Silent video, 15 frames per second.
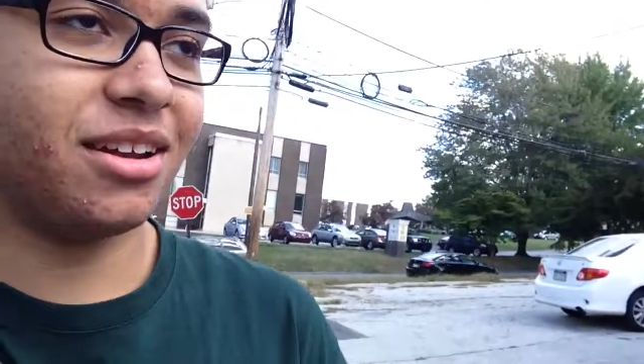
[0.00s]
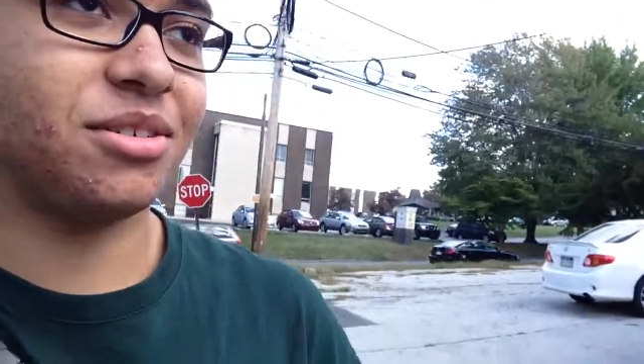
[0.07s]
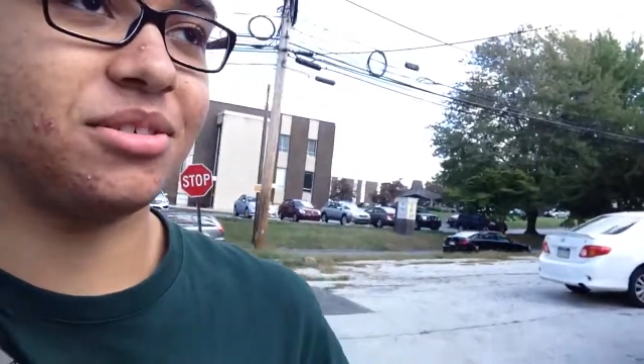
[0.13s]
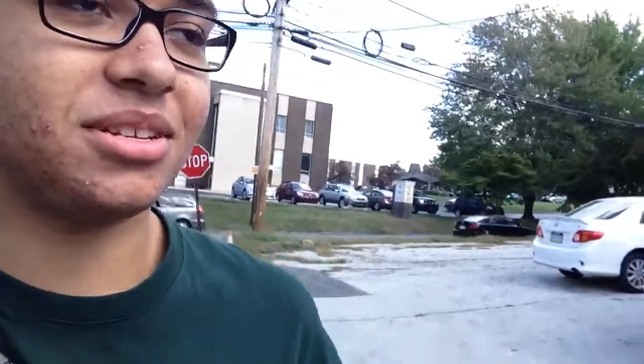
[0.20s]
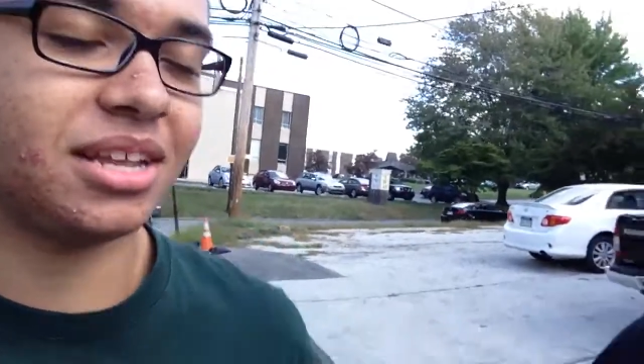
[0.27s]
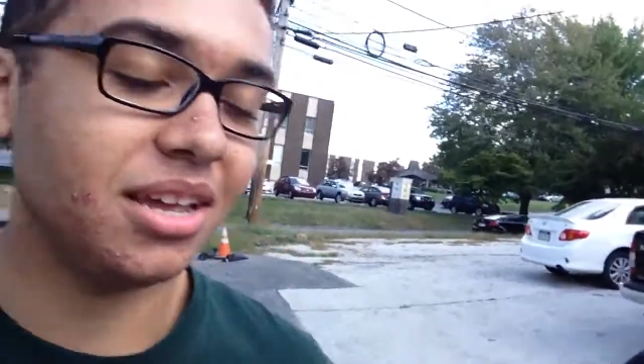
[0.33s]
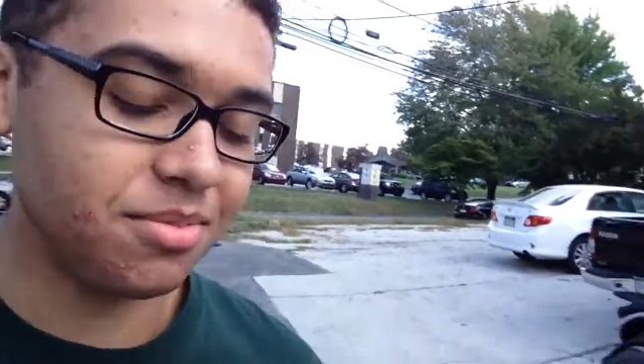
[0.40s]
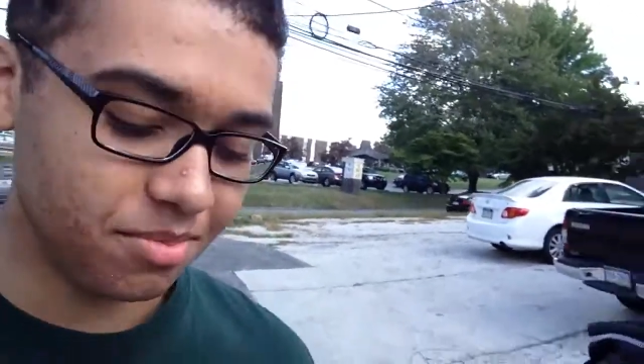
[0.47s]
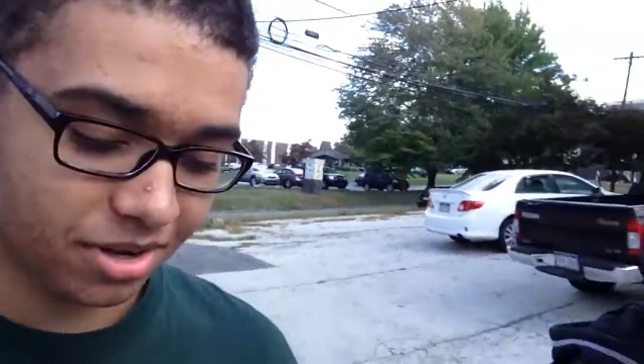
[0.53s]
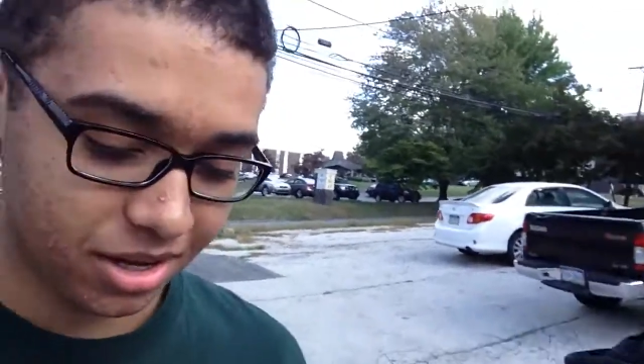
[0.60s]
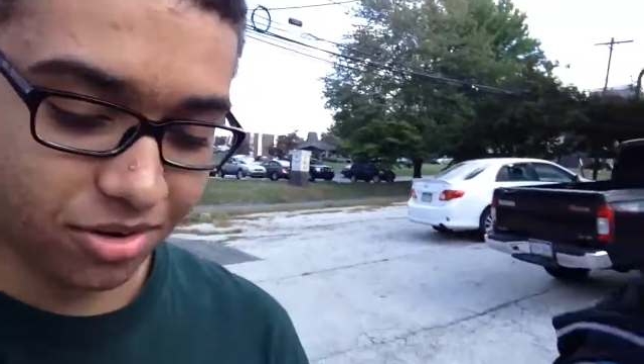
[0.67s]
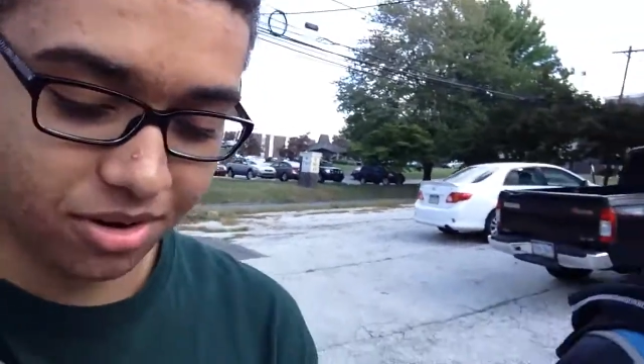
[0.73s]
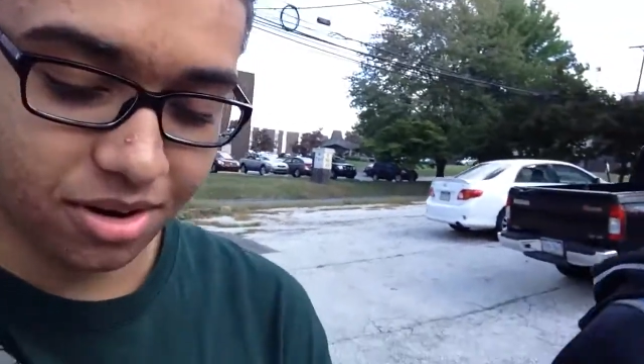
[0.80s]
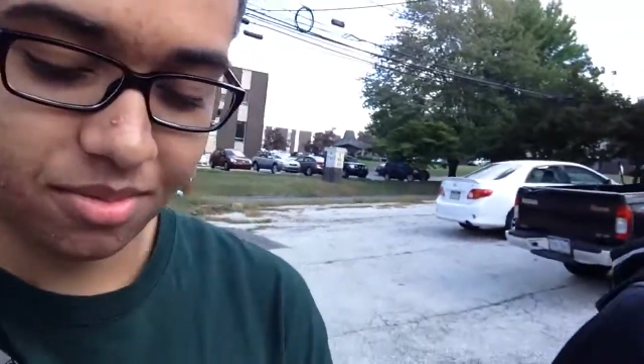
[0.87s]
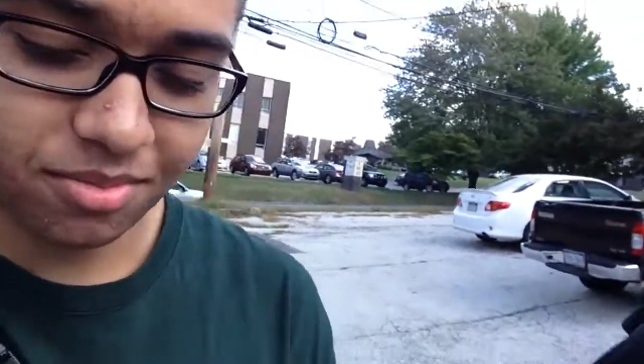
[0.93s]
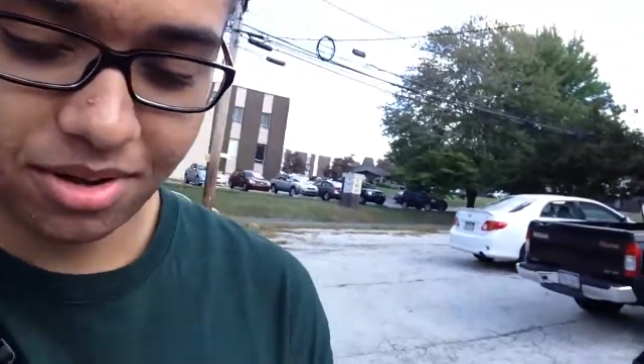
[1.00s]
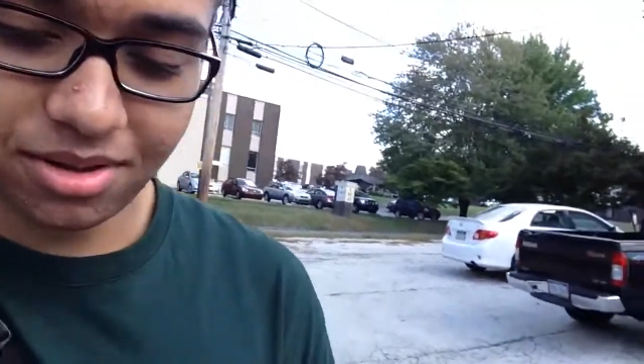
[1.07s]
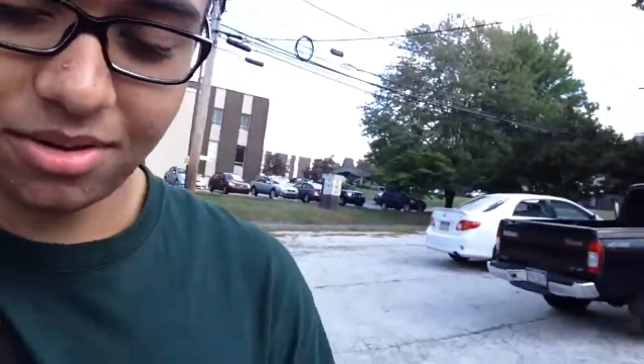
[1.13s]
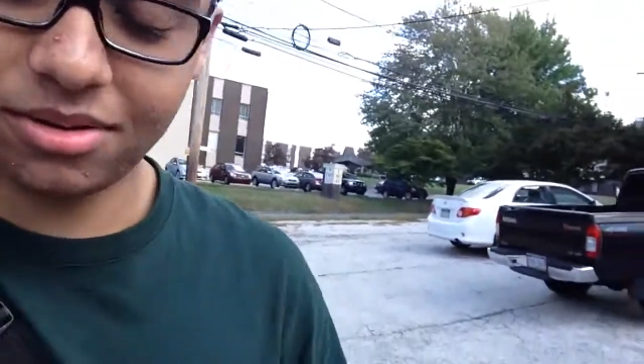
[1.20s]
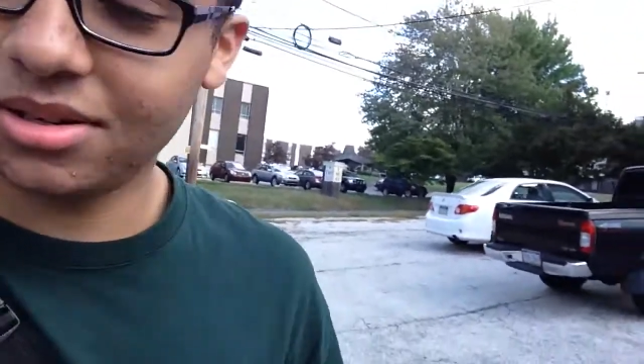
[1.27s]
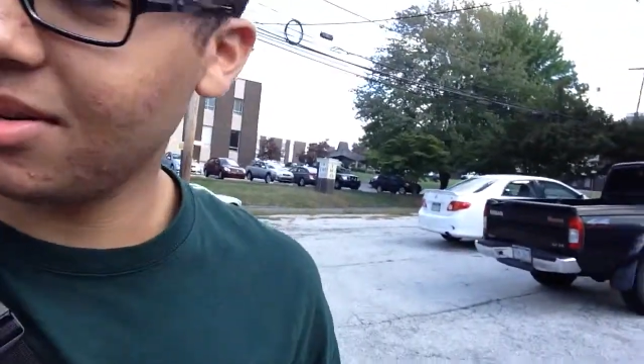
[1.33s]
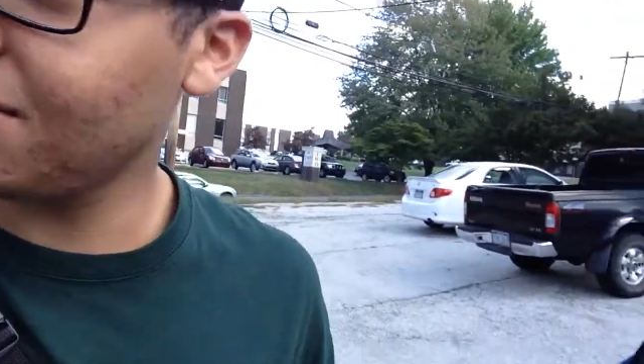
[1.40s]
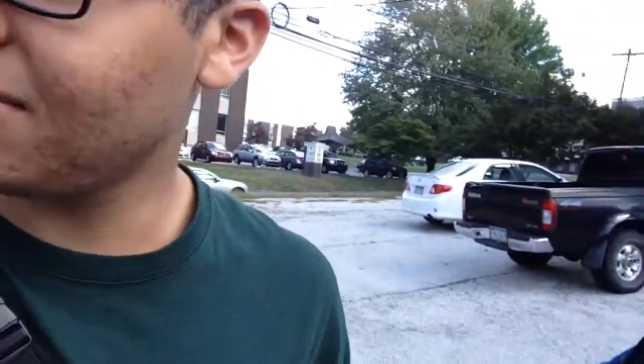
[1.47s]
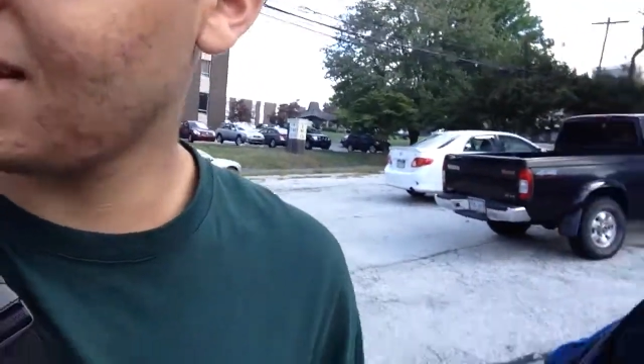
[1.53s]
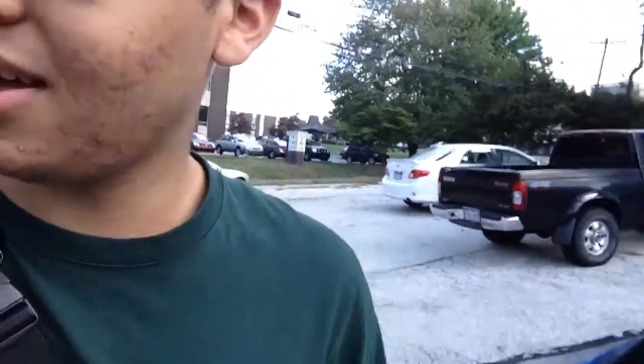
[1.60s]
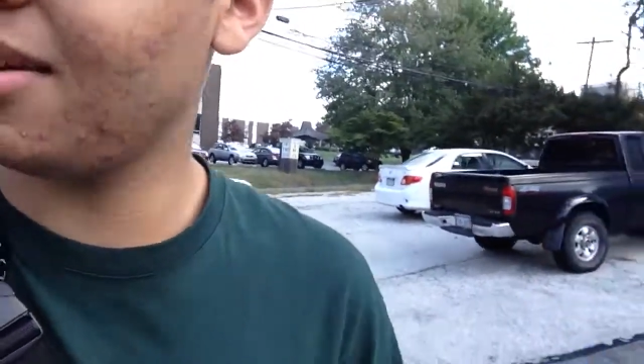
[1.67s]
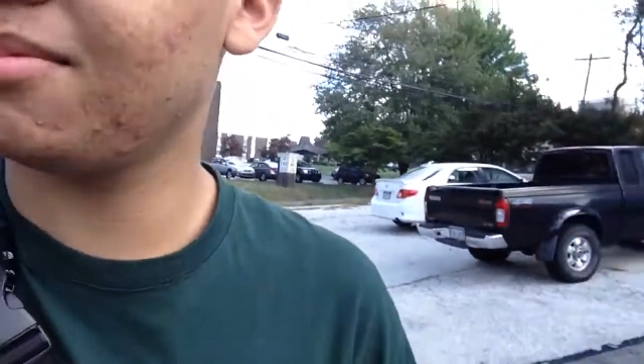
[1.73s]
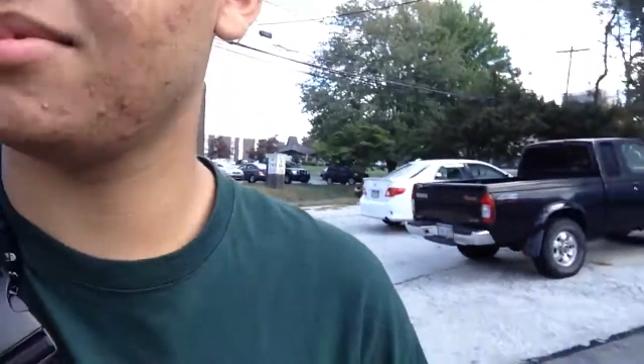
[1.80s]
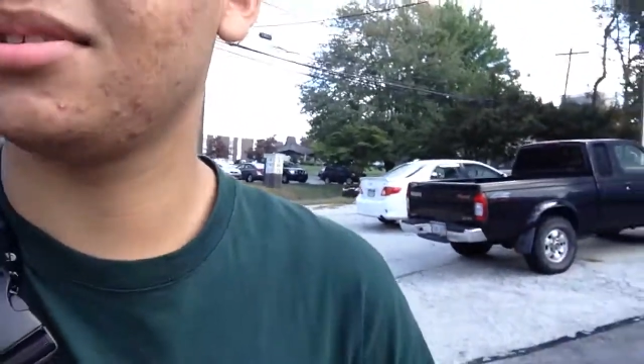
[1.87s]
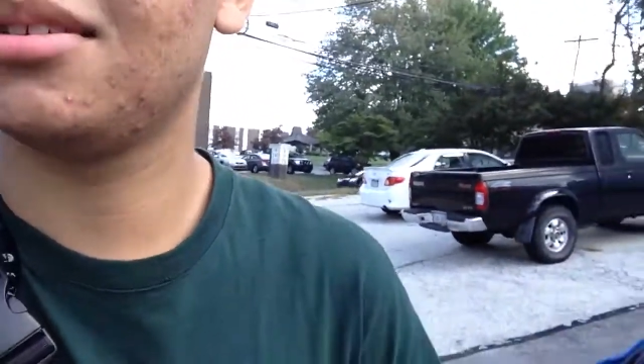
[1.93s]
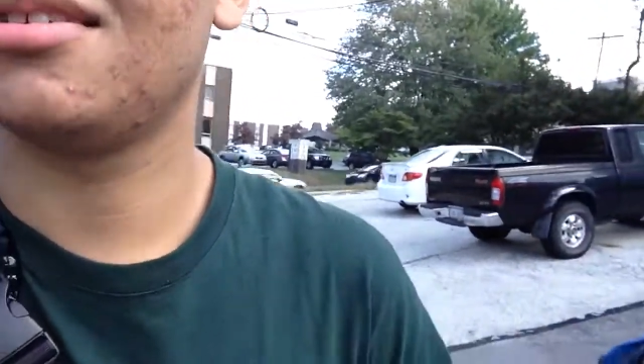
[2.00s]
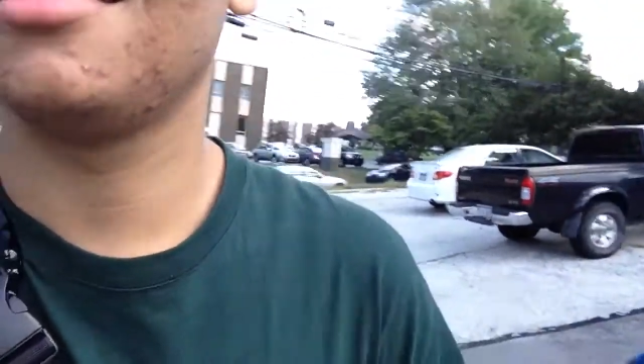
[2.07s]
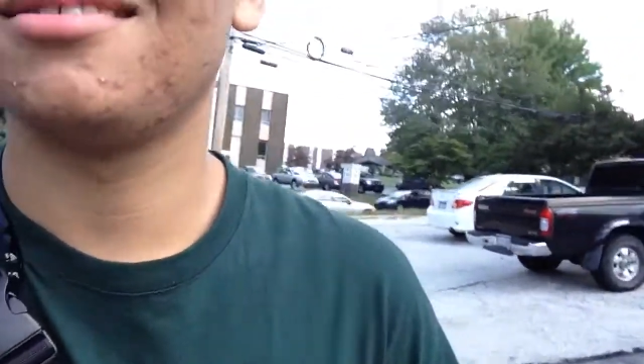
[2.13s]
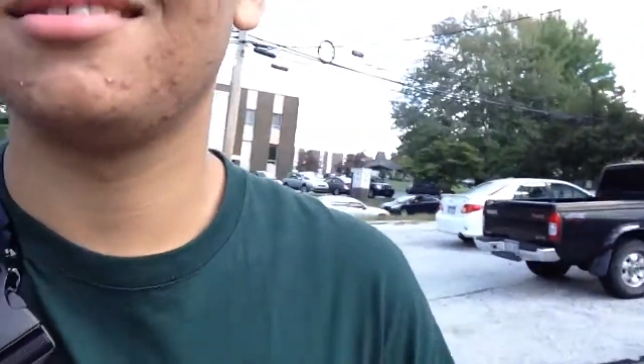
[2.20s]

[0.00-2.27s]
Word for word: understand my grandmother sometimes.